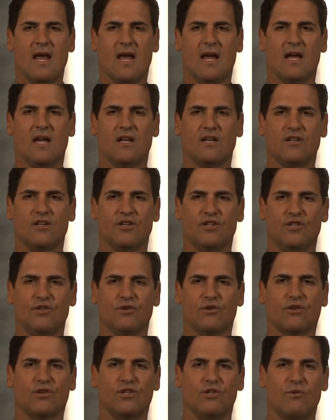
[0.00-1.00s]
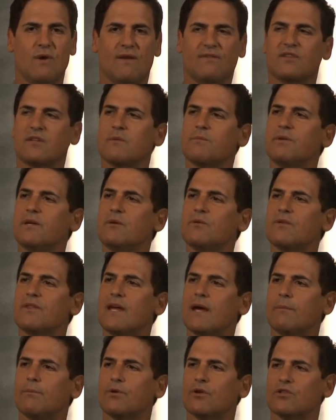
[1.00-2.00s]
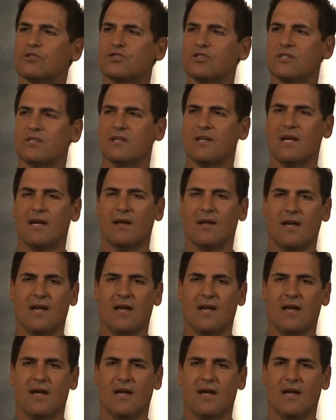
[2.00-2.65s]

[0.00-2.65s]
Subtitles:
And you have to compete with that person.